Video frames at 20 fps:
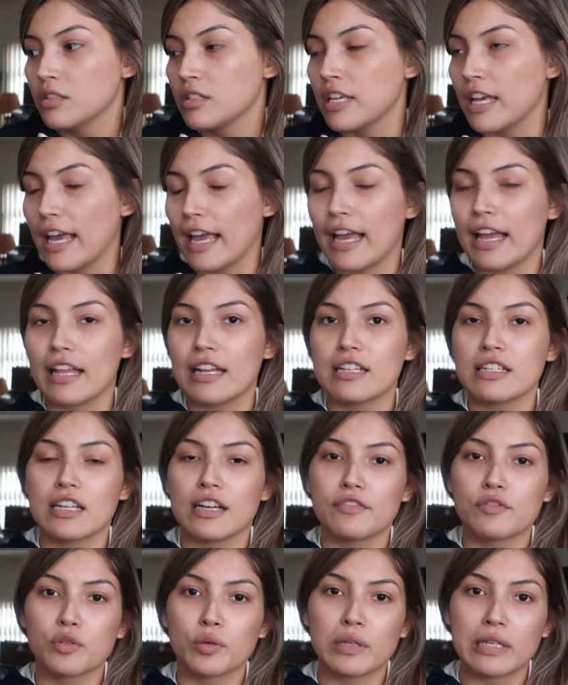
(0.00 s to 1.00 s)
to end
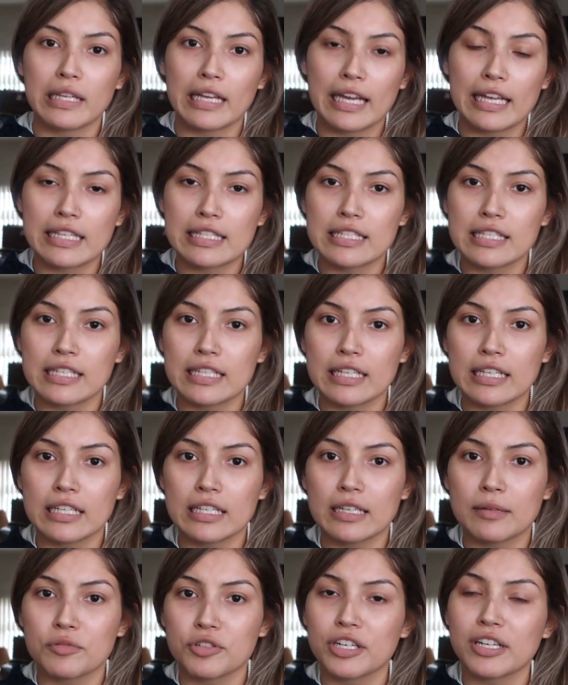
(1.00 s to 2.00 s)
of
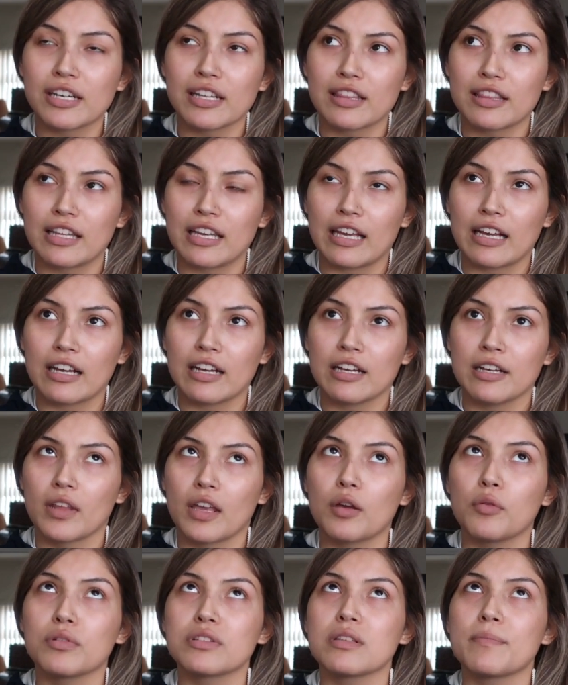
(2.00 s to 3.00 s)
2018. I'm trying to think.
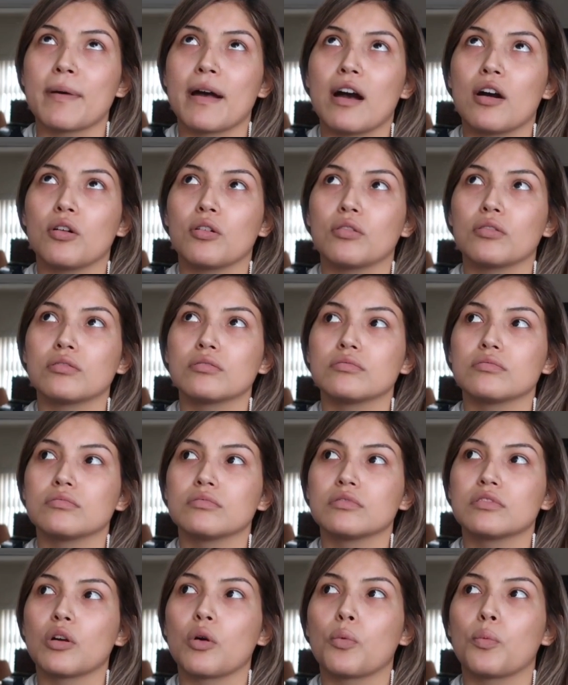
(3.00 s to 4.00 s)
It was about
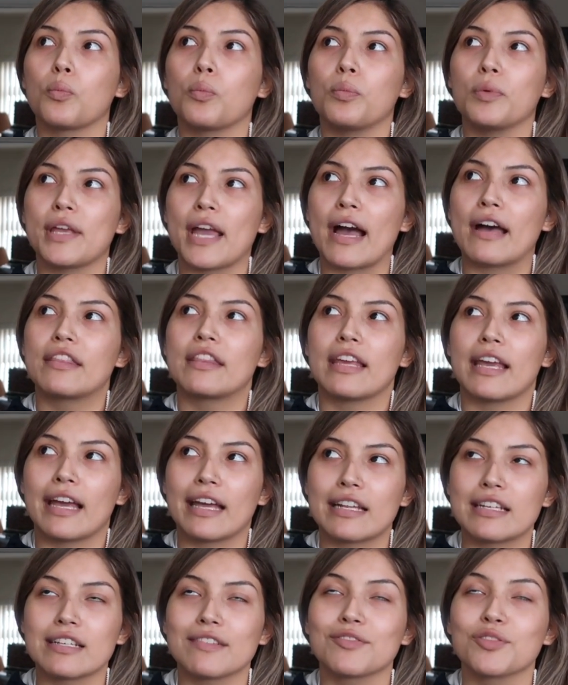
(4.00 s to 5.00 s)
the yeah the
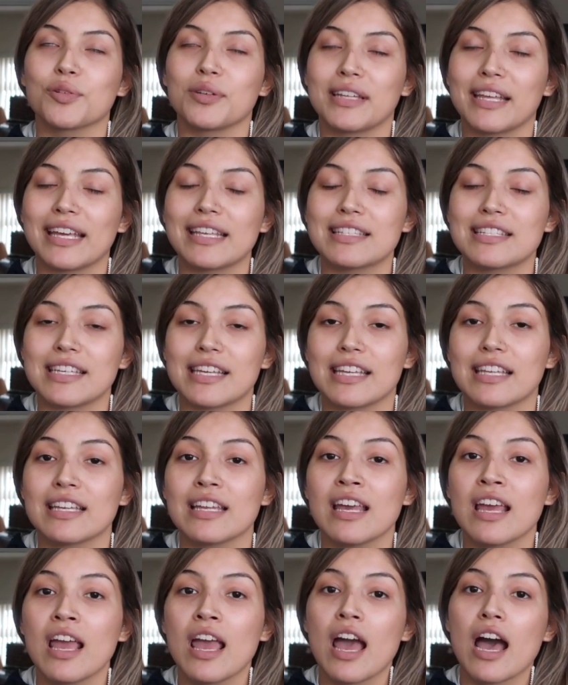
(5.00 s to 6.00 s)
end of
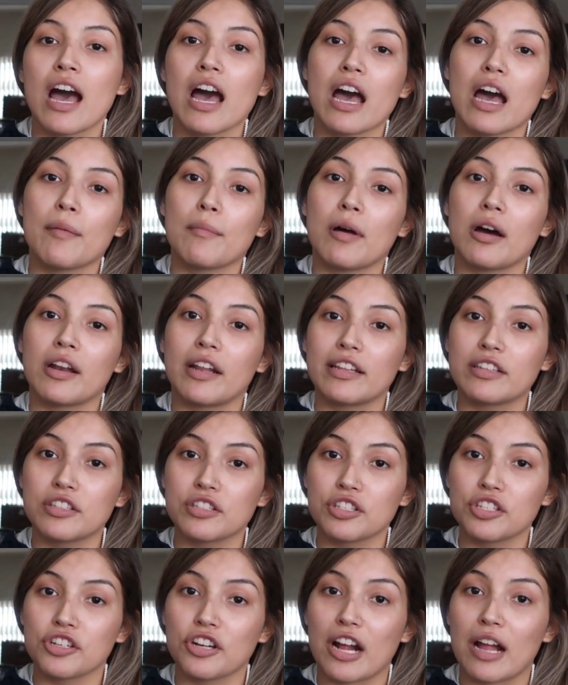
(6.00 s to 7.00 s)
2018 um, on
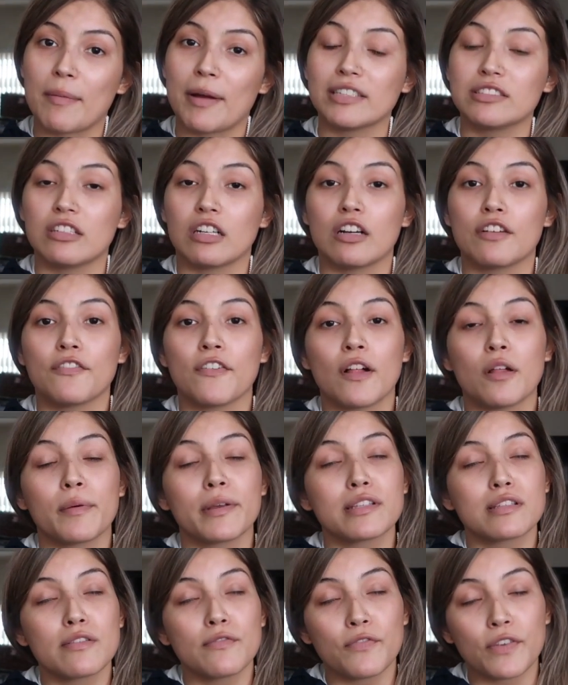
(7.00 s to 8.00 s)
Instagram I started
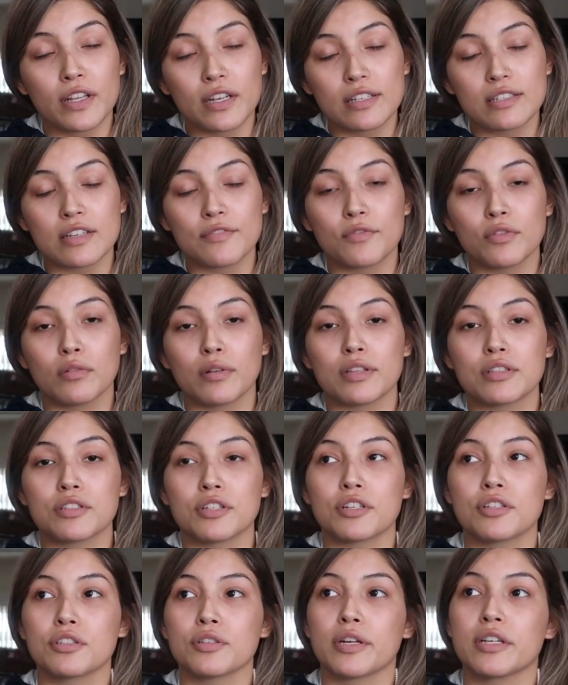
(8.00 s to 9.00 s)
following some fitness
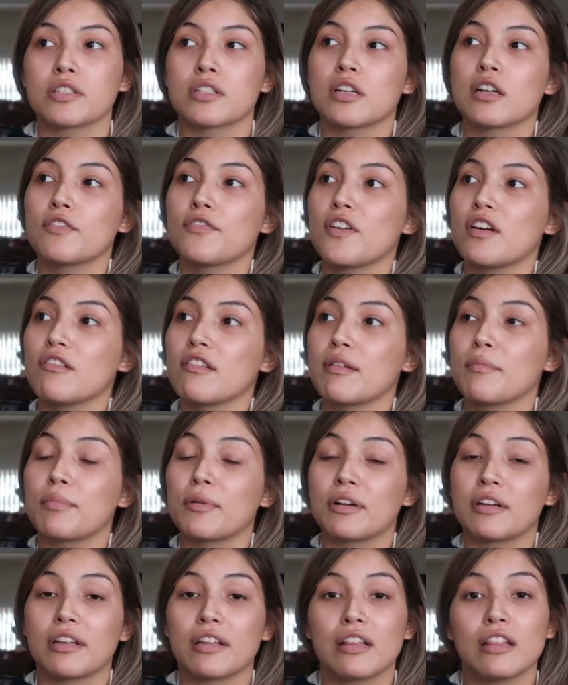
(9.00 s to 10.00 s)
influencers so I started following
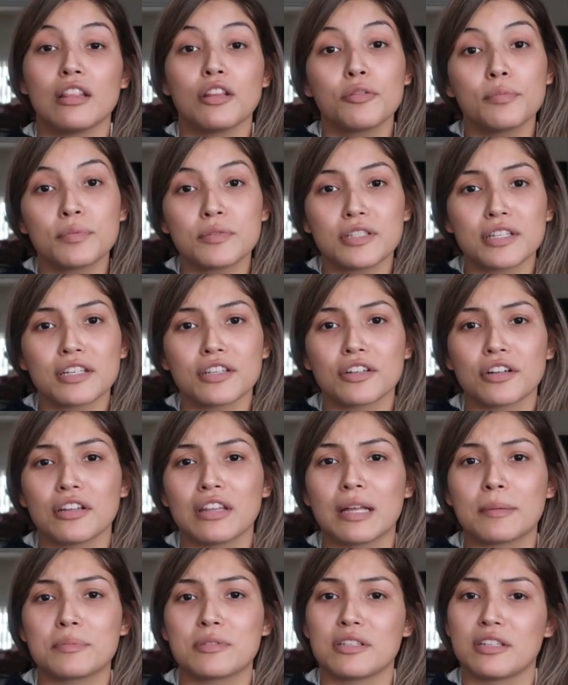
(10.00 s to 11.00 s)
Brittany Lupton or
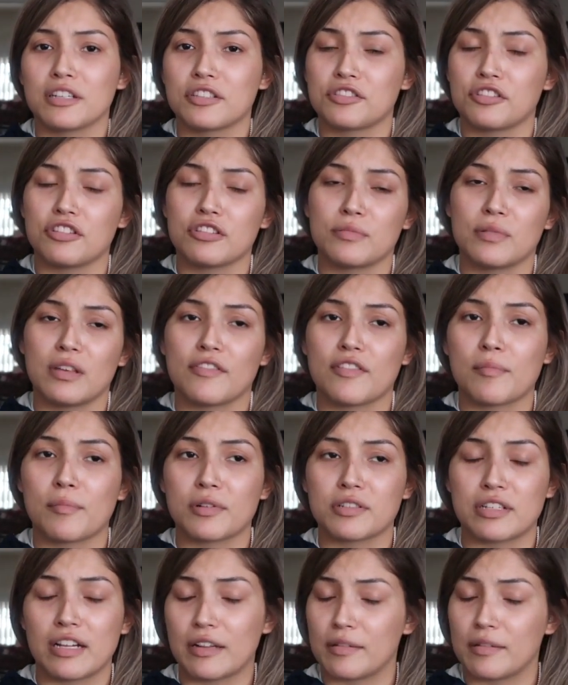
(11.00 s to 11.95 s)
Lupton excuse me if I'm